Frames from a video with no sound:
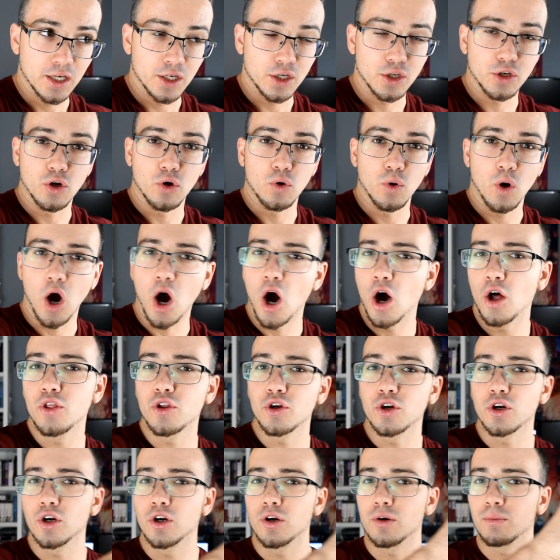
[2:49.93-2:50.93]
you know,
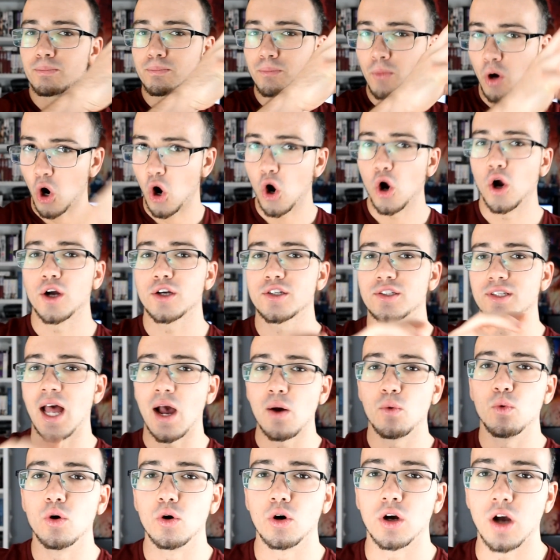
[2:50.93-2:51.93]
other arcs
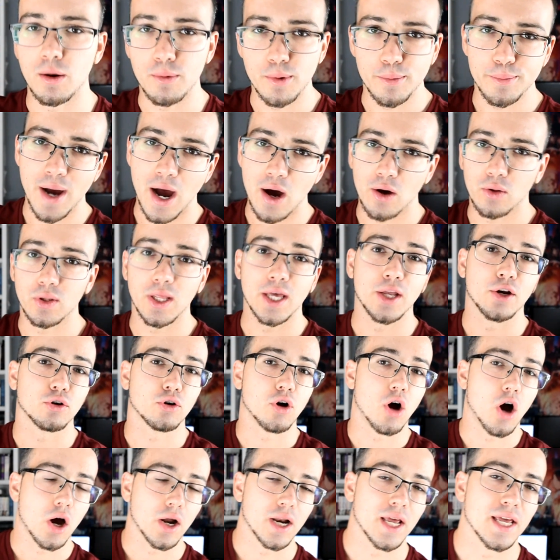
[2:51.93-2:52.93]
that will come about later
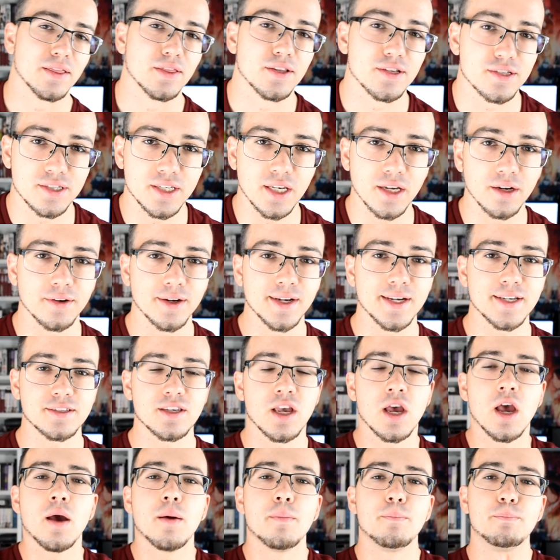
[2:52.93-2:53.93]
on in the series,